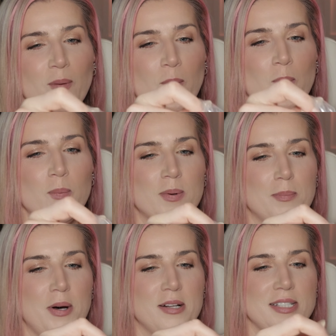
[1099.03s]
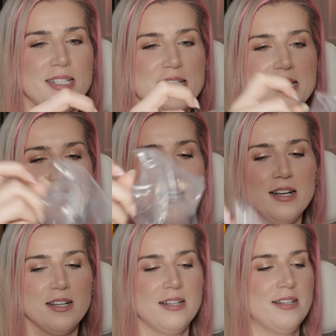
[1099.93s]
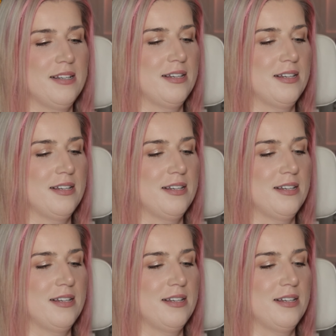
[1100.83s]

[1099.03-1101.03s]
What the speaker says: Oh, Pond is stuck.